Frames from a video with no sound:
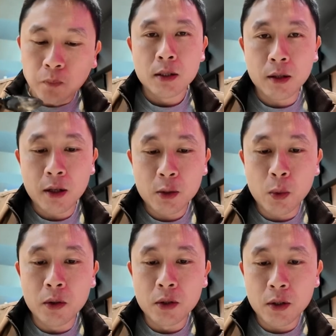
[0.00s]
So this
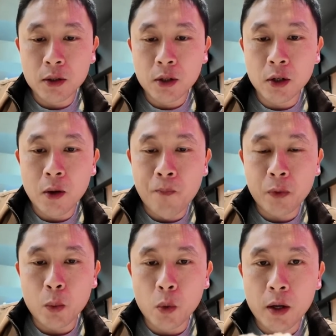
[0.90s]
one does come
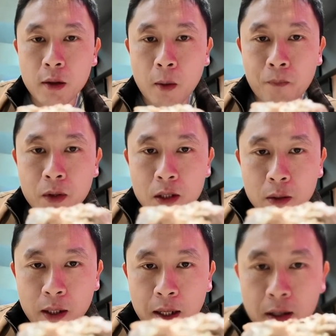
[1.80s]
with
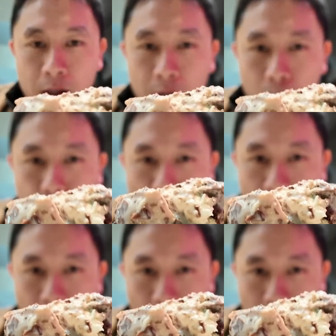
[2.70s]
some Kinder
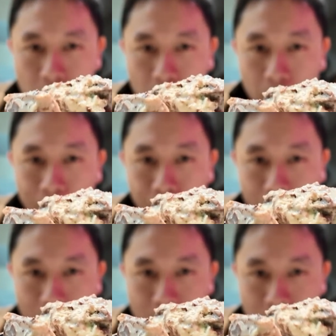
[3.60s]
Bueno on top.
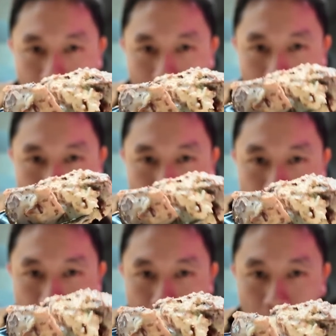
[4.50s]
So I think I
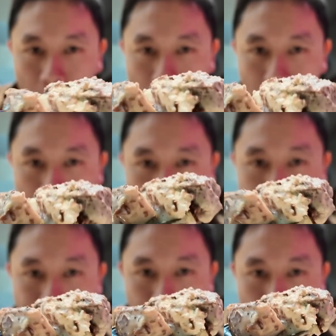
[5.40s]
need to do a combo
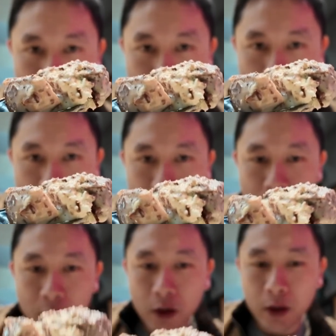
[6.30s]
bite with
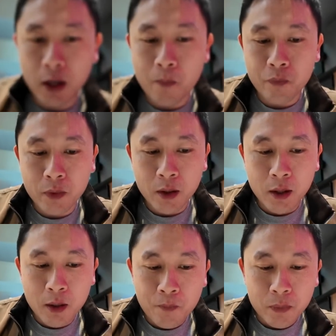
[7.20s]
everything on it.
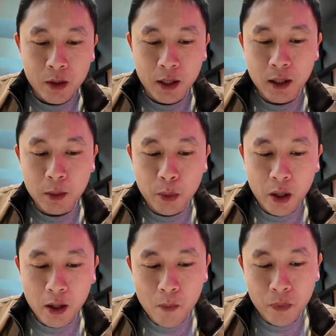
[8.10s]
The Kinder
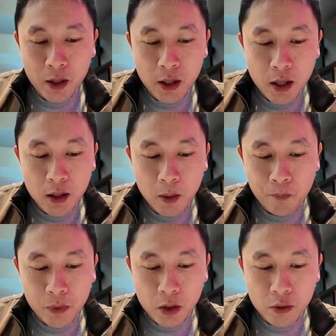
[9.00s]
Bueno, the cake,
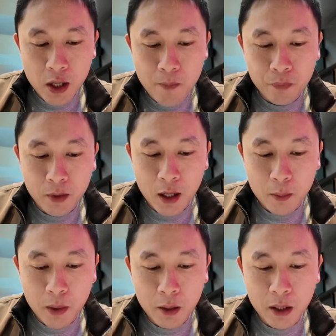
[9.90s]
the cream,
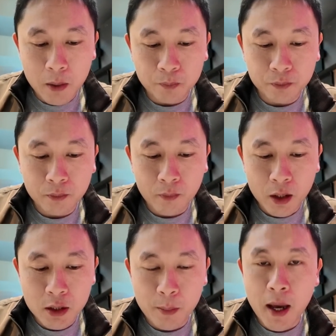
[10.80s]
and maybe
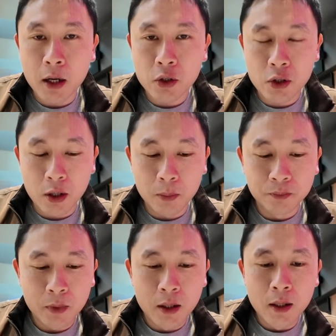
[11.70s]
some extra
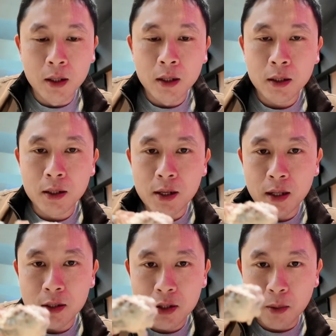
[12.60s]

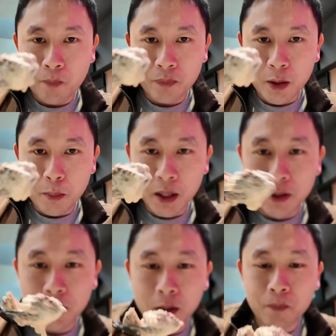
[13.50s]
condensed
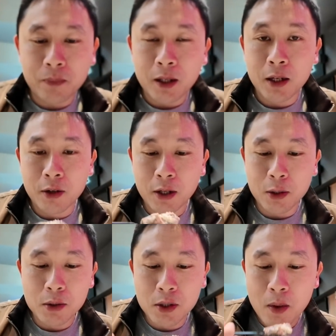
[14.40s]
milk. Here it
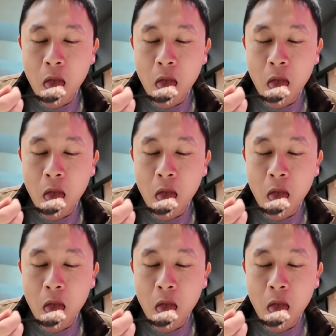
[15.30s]
goes.